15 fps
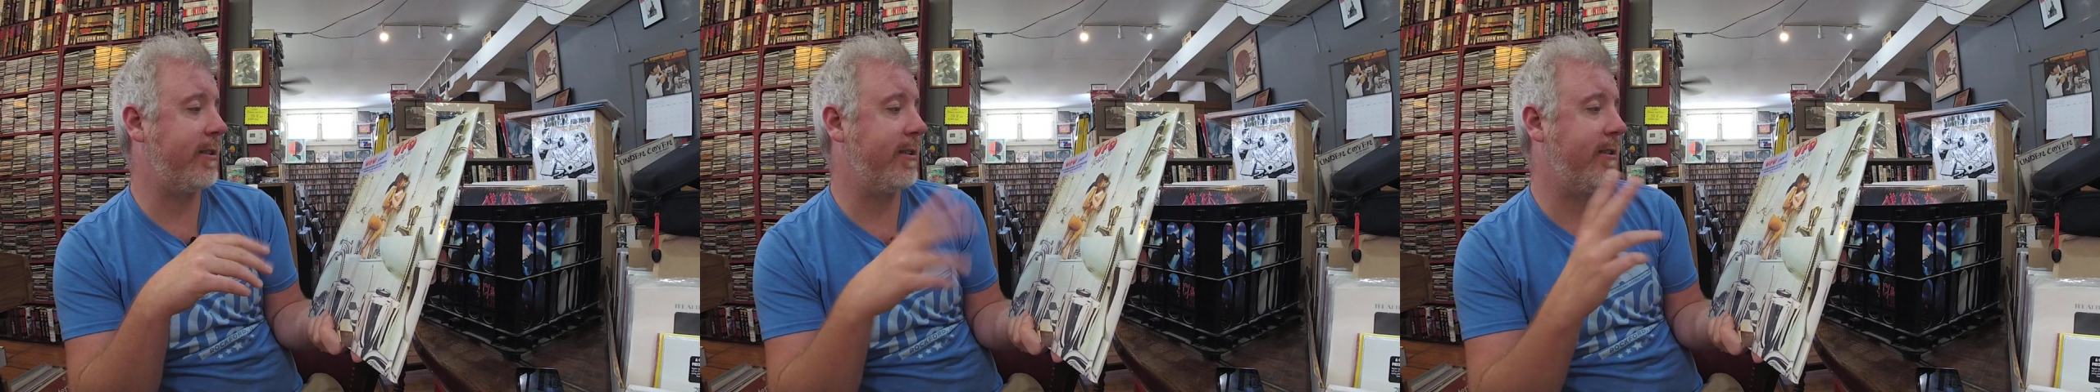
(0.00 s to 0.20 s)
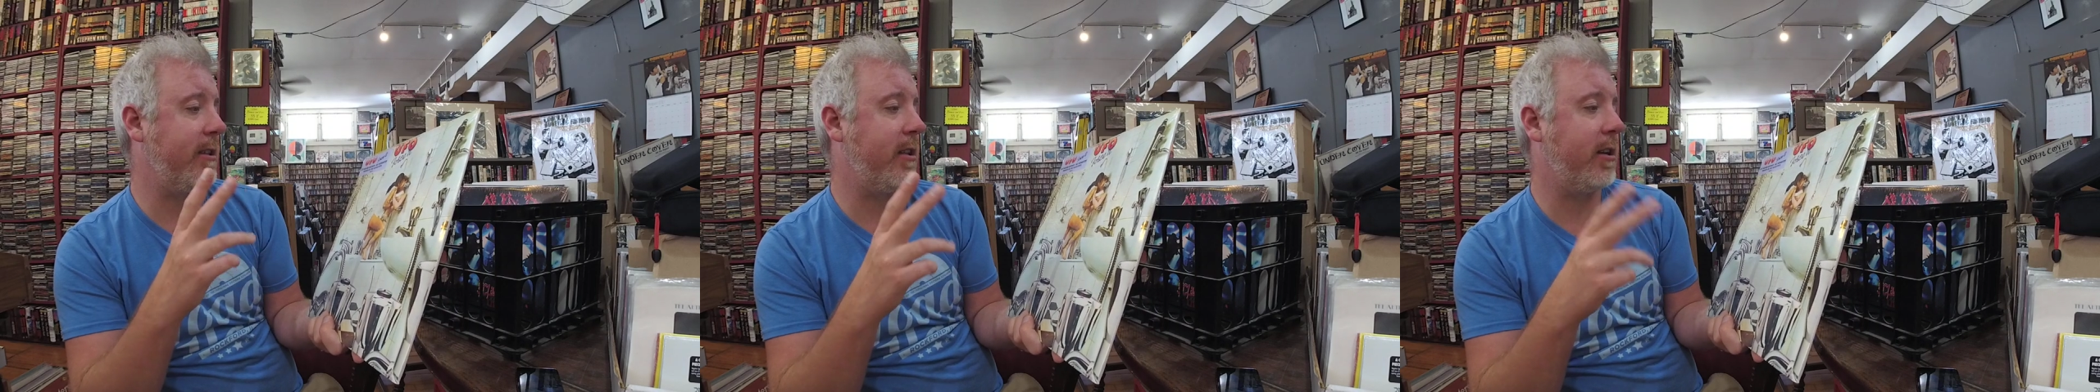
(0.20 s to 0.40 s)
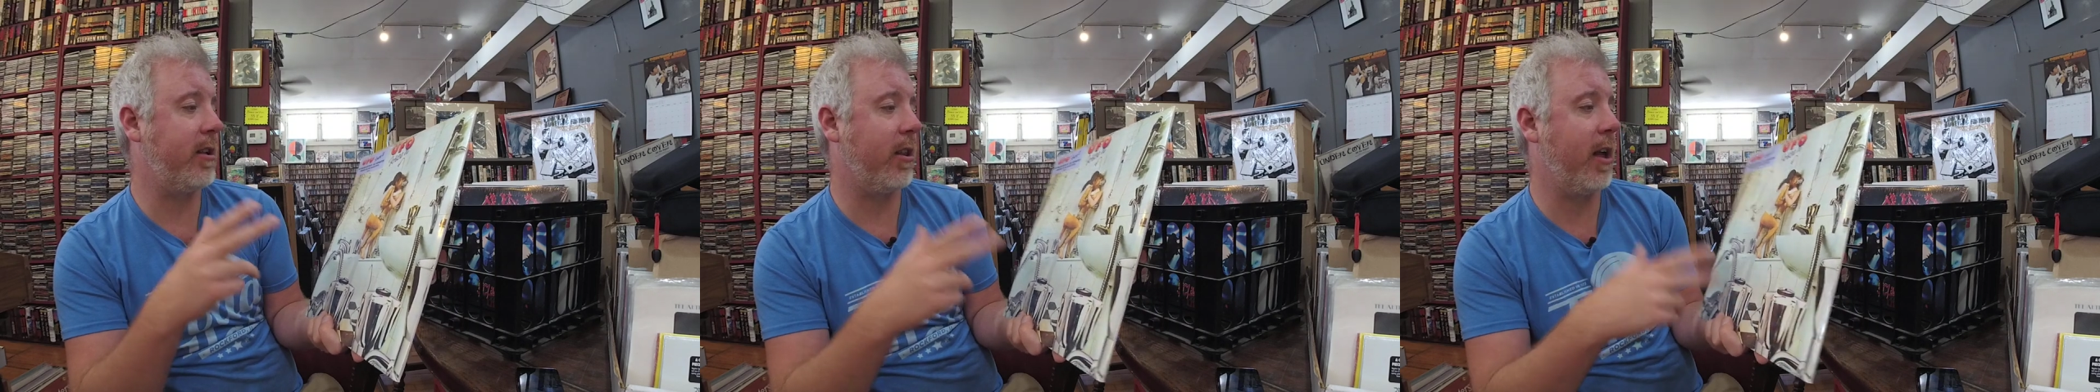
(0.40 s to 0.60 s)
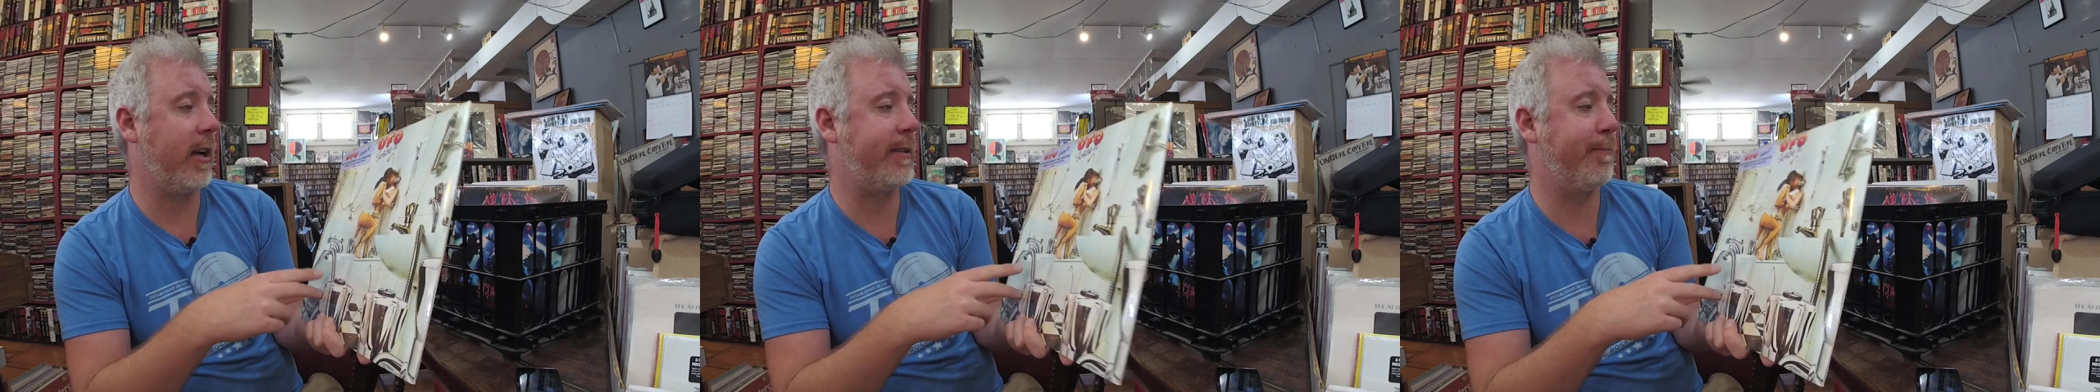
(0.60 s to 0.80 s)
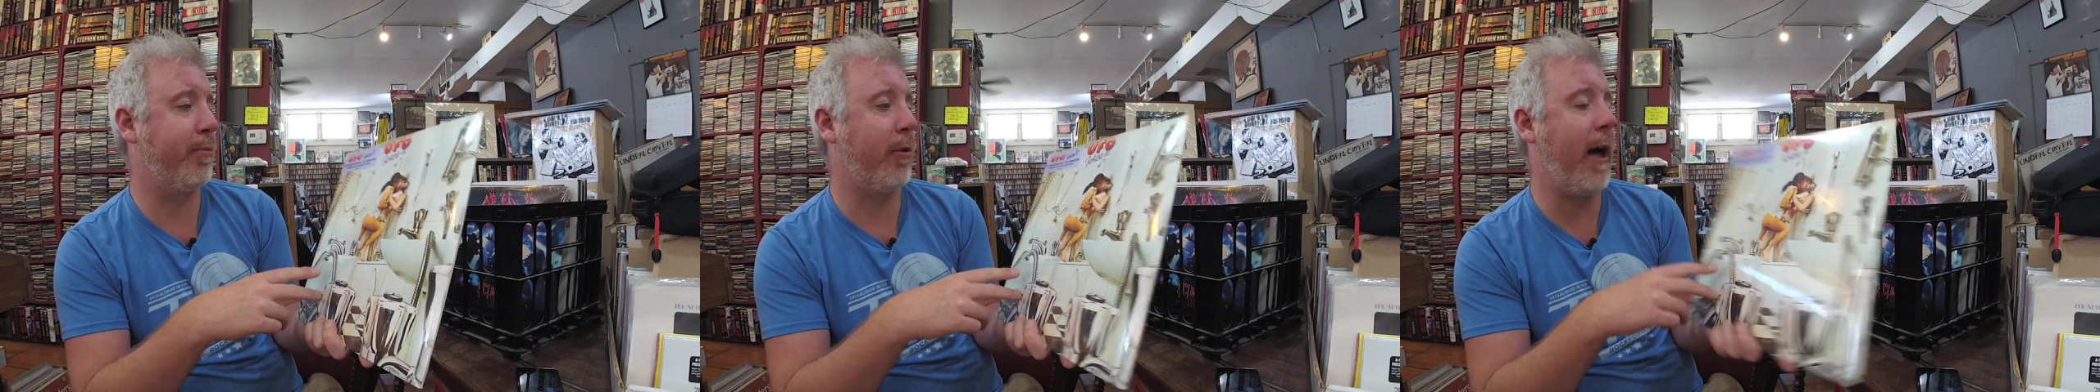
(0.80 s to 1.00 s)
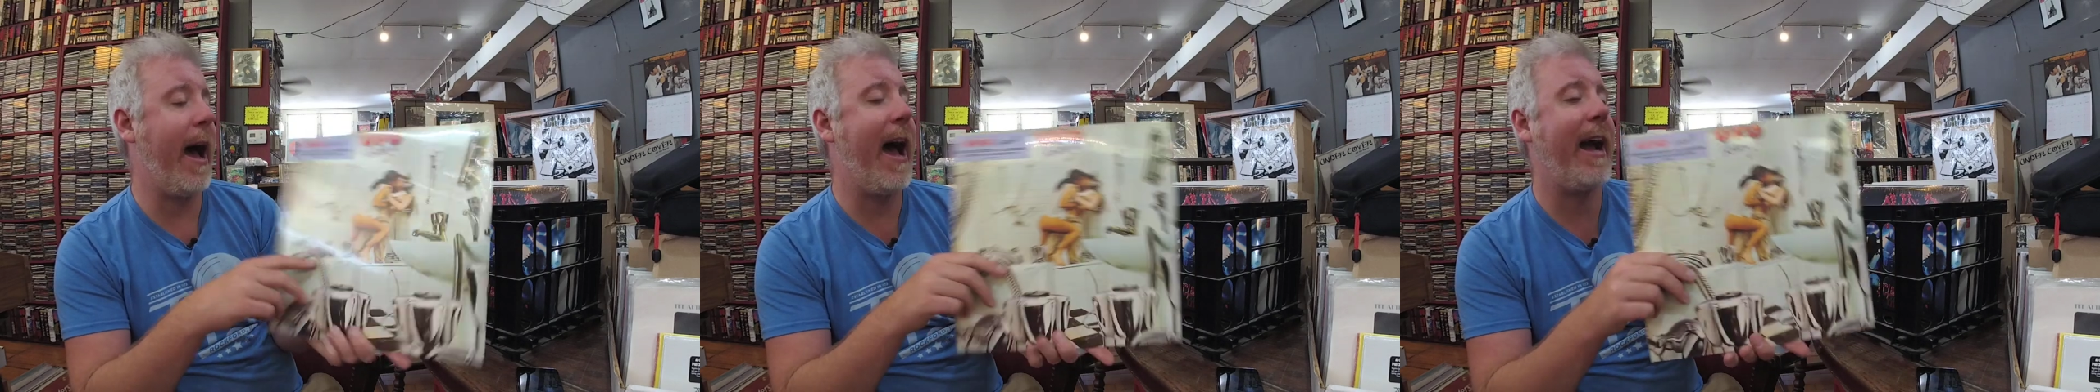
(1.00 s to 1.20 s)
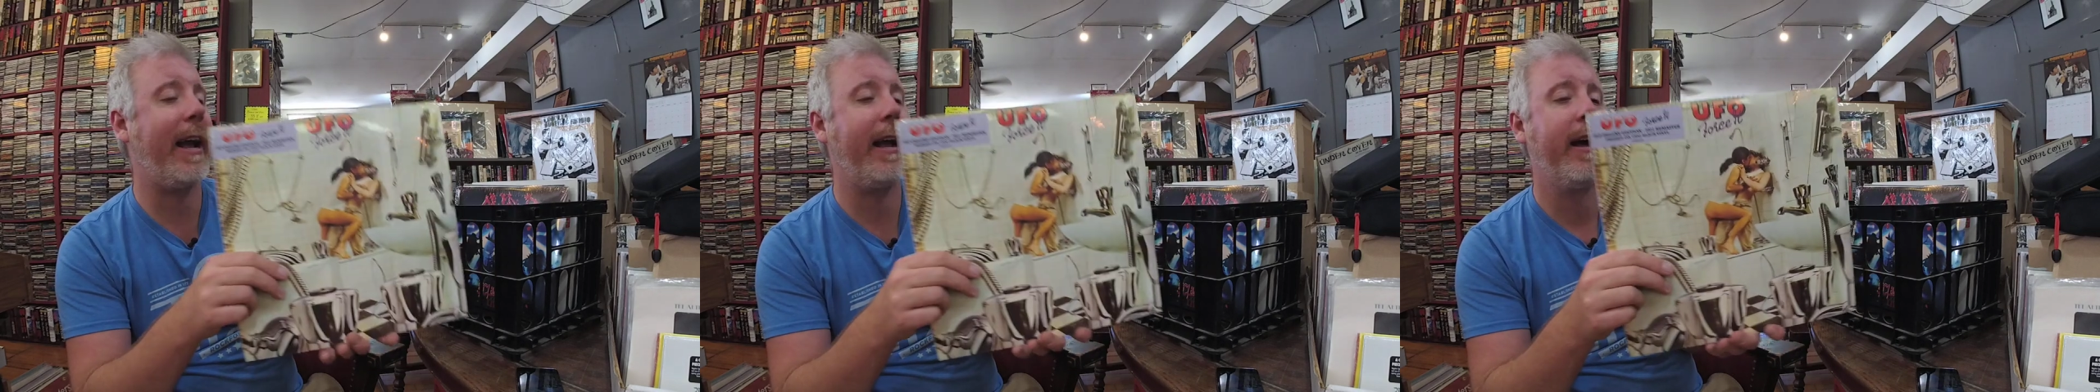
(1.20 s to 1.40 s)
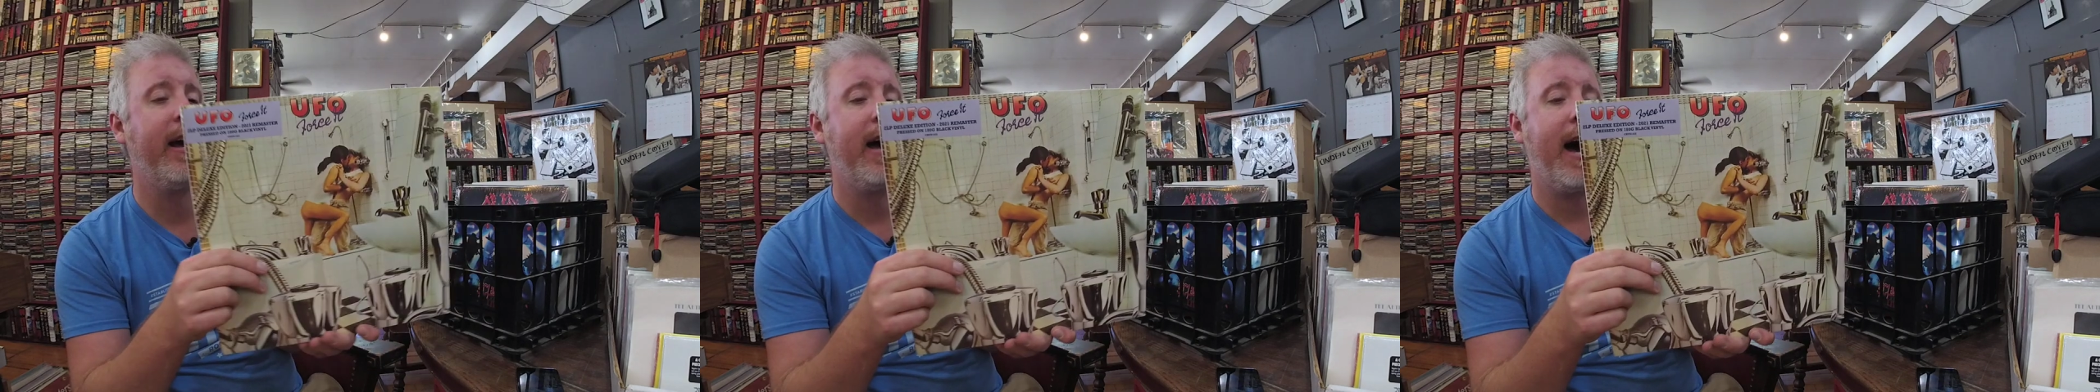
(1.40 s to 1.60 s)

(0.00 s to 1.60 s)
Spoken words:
this is the deluxe black.